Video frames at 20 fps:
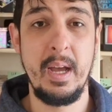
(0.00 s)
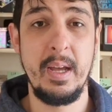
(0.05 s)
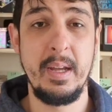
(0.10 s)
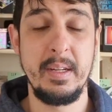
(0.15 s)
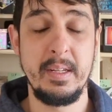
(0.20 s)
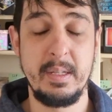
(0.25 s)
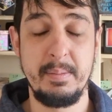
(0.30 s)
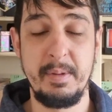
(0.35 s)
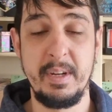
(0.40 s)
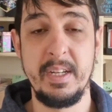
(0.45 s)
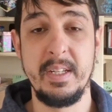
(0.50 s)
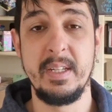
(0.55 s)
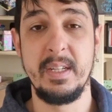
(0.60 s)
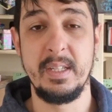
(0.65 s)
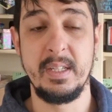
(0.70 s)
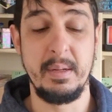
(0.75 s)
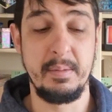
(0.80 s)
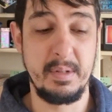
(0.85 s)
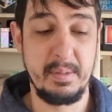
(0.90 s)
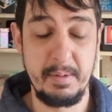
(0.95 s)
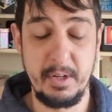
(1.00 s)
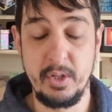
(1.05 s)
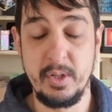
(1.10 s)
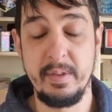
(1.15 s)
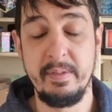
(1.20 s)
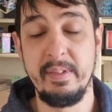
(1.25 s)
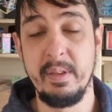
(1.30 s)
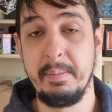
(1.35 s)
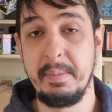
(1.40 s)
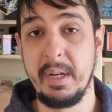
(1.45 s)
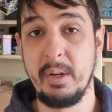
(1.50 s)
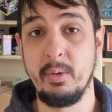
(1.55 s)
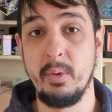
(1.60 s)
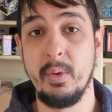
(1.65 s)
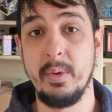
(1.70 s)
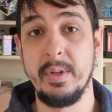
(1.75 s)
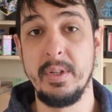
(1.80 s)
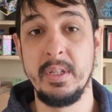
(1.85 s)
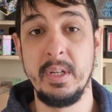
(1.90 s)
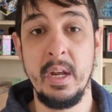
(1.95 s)
Speeds things up, especially for the bigger
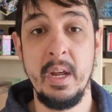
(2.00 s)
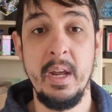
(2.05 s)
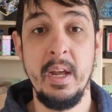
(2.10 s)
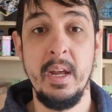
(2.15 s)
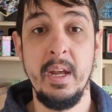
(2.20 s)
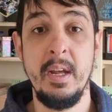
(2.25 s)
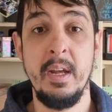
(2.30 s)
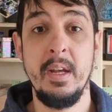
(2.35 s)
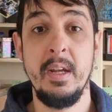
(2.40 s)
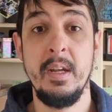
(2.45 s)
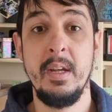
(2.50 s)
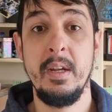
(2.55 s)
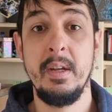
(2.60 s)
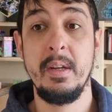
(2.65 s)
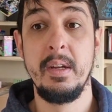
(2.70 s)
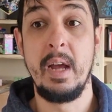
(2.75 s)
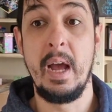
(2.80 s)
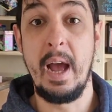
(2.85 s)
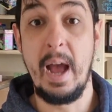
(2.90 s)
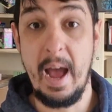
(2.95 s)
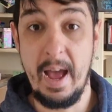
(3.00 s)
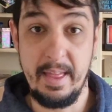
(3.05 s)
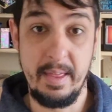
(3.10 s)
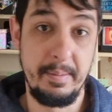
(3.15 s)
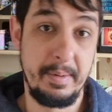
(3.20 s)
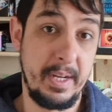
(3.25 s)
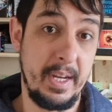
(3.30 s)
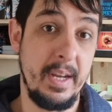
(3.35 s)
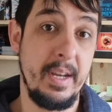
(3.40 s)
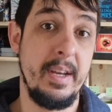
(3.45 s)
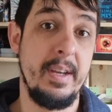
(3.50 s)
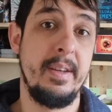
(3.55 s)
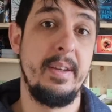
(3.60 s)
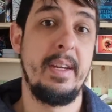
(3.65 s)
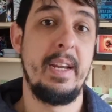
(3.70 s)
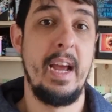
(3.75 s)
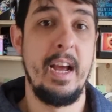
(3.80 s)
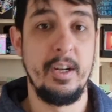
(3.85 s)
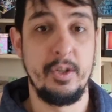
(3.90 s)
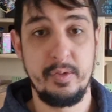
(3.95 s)
orders. At the beginning,
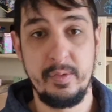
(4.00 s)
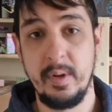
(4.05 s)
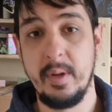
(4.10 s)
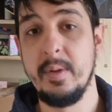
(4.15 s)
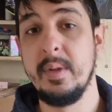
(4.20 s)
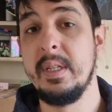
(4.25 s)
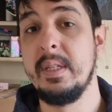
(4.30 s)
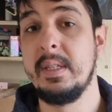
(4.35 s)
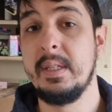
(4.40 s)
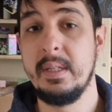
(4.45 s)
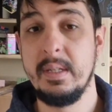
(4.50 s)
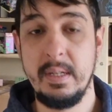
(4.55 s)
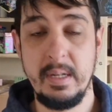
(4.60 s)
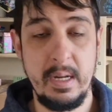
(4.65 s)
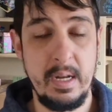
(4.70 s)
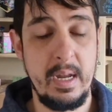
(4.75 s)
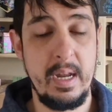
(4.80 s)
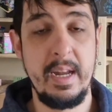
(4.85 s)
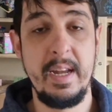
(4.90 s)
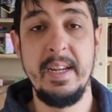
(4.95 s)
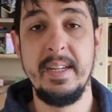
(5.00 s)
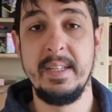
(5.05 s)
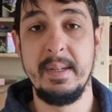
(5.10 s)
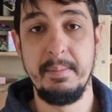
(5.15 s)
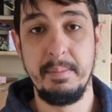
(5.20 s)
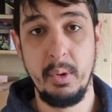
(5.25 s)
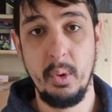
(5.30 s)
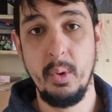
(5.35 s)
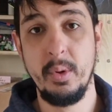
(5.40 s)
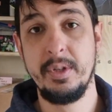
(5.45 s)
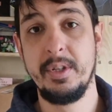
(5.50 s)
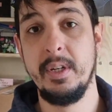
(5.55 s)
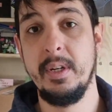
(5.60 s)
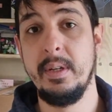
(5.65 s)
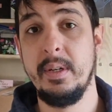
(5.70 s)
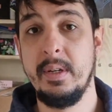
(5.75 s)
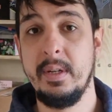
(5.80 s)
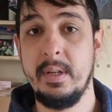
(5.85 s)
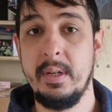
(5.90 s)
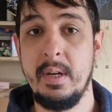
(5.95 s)
cash flow is
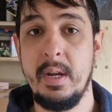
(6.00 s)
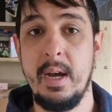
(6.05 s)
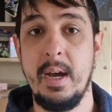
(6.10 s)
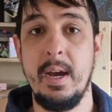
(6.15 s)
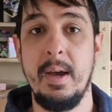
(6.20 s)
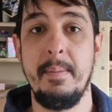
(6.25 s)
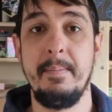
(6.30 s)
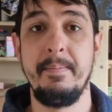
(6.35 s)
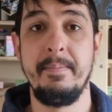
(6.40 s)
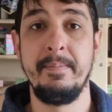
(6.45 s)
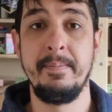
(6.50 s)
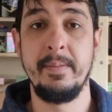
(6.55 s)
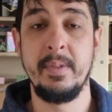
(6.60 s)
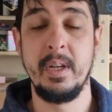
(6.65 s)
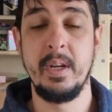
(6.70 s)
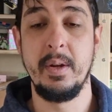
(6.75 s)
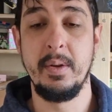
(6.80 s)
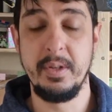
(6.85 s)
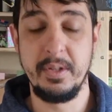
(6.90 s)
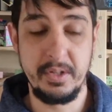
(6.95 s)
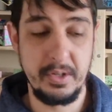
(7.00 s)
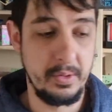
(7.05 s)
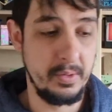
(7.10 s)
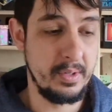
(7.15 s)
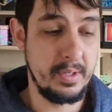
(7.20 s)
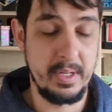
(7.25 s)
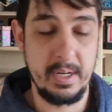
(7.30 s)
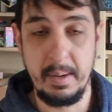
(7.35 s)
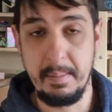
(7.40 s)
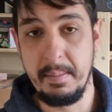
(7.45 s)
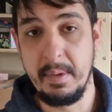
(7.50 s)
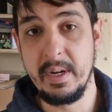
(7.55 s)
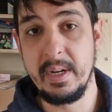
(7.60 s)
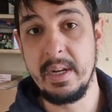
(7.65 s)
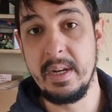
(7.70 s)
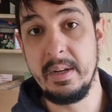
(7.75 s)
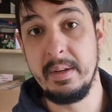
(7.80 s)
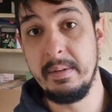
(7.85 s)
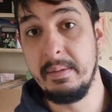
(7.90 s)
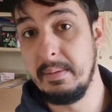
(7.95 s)
important. You know, as soon as you get money
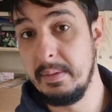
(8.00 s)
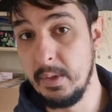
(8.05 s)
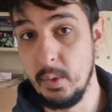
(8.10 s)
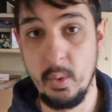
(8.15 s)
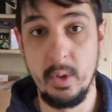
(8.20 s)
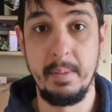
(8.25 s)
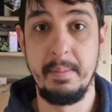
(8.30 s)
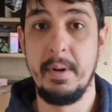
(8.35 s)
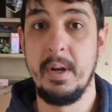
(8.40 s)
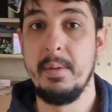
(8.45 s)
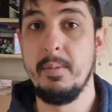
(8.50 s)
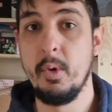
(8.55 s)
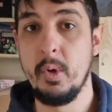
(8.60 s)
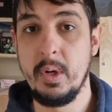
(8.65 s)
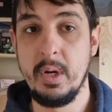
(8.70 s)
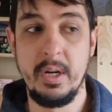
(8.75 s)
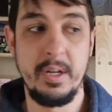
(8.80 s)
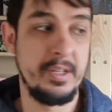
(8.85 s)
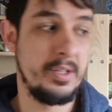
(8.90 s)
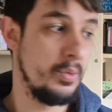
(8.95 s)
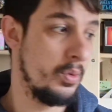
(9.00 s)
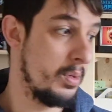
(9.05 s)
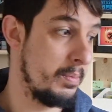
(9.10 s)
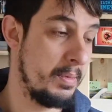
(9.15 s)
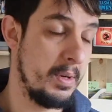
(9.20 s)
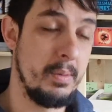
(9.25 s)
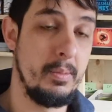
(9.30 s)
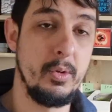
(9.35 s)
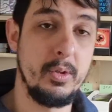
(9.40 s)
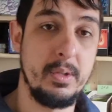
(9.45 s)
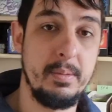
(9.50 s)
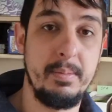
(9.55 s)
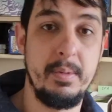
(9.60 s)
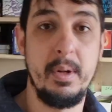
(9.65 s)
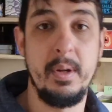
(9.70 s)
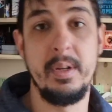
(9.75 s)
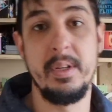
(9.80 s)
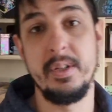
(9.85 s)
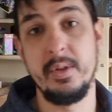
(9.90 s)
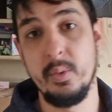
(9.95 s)
in, you want to buy more cards, you want to buy more
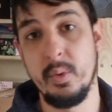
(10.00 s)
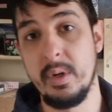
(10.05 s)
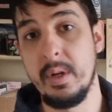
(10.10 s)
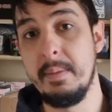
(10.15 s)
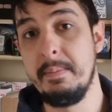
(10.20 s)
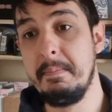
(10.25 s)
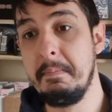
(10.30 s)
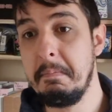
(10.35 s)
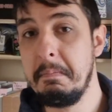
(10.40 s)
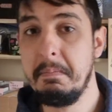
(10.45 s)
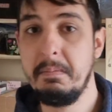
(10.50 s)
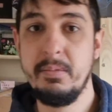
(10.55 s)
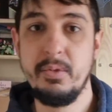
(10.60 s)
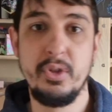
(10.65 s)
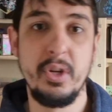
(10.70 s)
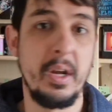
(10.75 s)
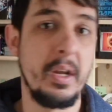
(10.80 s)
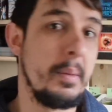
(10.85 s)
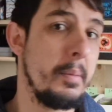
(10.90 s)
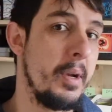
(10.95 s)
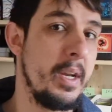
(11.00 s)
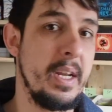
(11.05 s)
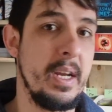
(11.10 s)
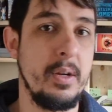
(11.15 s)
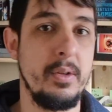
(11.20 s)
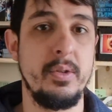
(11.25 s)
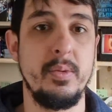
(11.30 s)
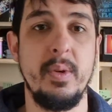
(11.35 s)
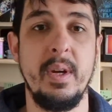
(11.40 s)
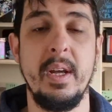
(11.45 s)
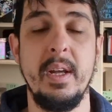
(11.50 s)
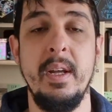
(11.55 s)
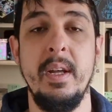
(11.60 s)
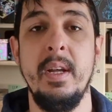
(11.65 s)
supplies, you want to chuck your money elsewhere